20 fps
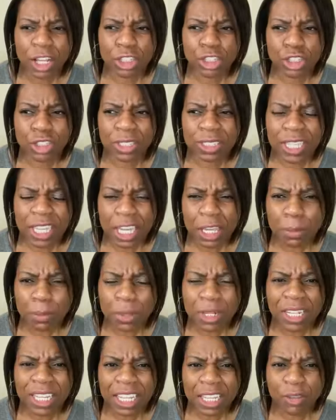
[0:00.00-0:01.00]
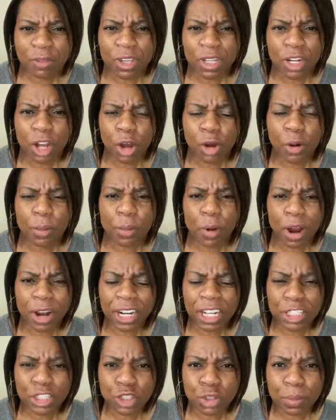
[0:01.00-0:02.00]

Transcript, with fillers: Just keep believing. Our part is